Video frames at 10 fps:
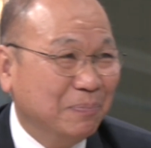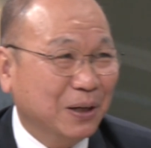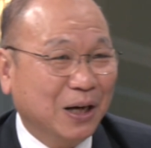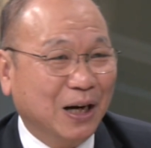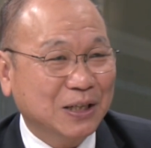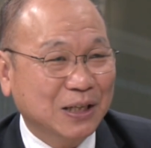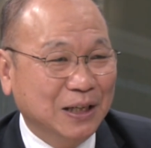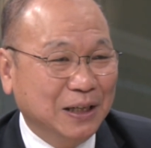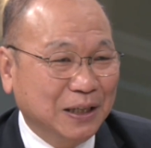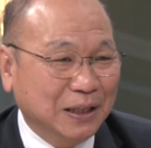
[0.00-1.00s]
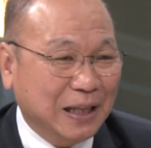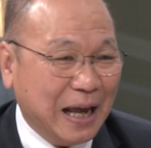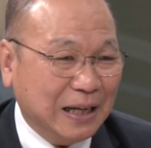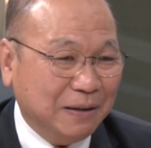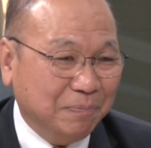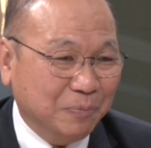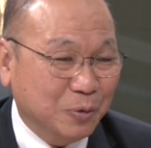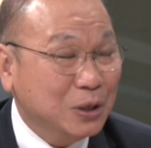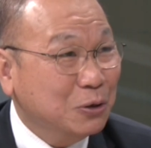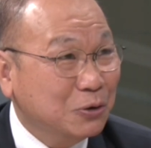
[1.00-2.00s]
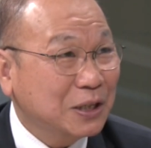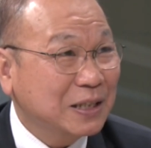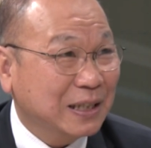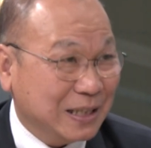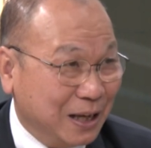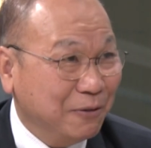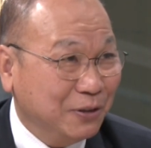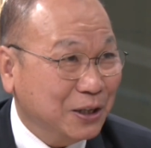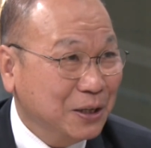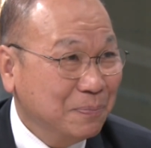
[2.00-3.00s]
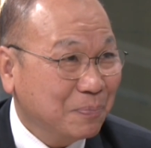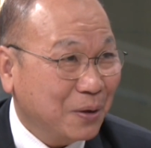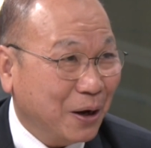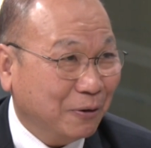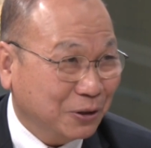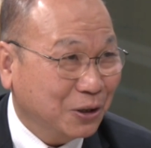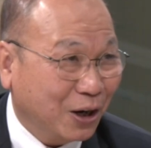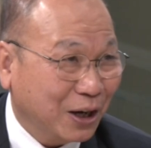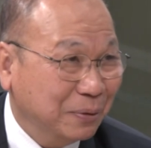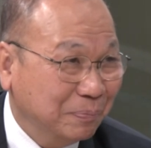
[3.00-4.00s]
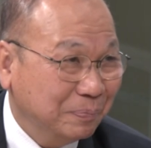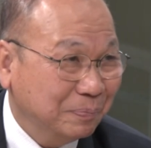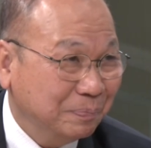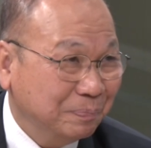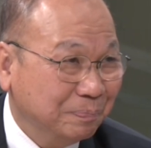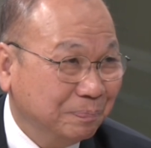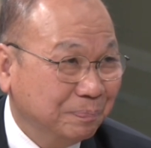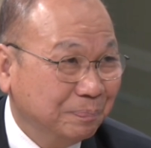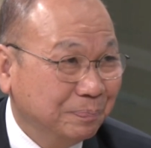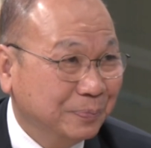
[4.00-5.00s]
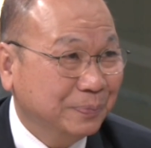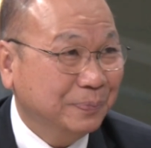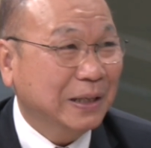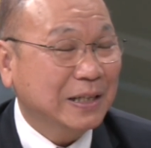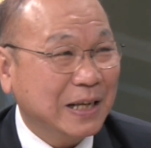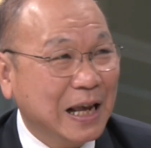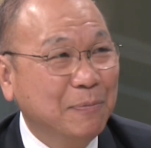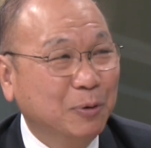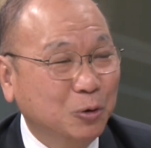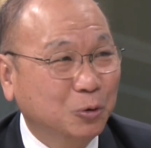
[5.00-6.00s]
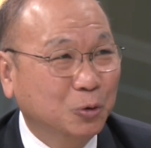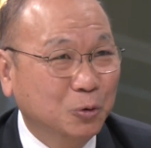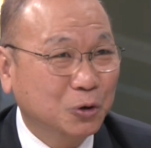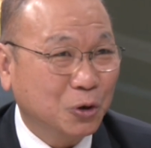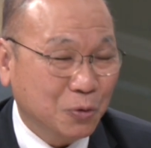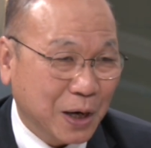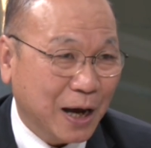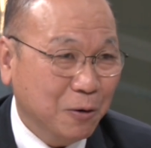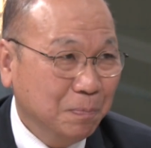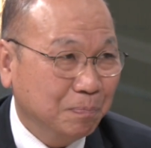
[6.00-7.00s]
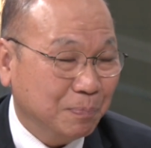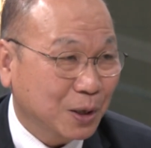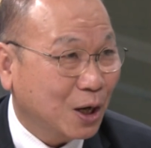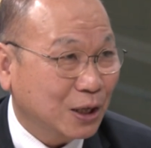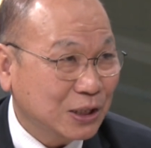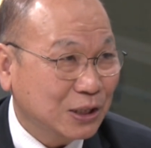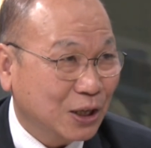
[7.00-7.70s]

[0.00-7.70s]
Because that reduces the safety of the dollar. It is able to do so now because